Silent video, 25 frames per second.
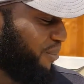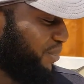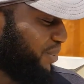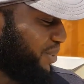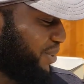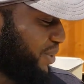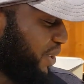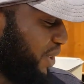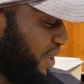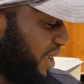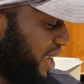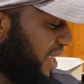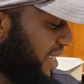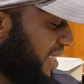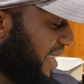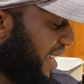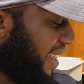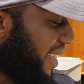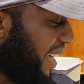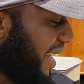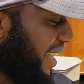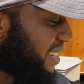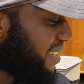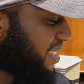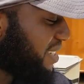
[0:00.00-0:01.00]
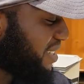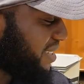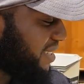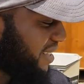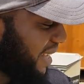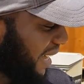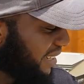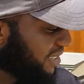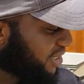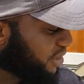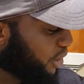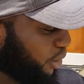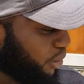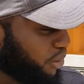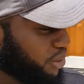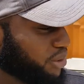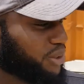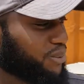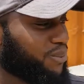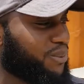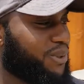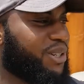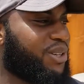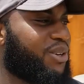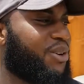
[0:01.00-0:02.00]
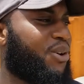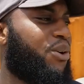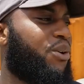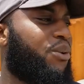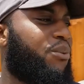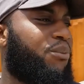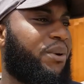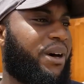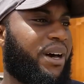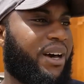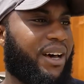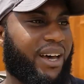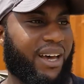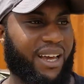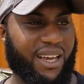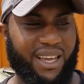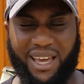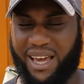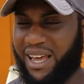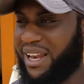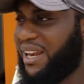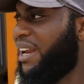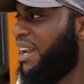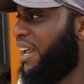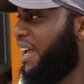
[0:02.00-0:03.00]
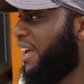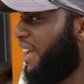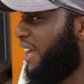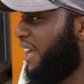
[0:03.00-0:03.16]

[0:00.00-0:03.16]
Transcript: So yeah, that's the ultimate goal. But again,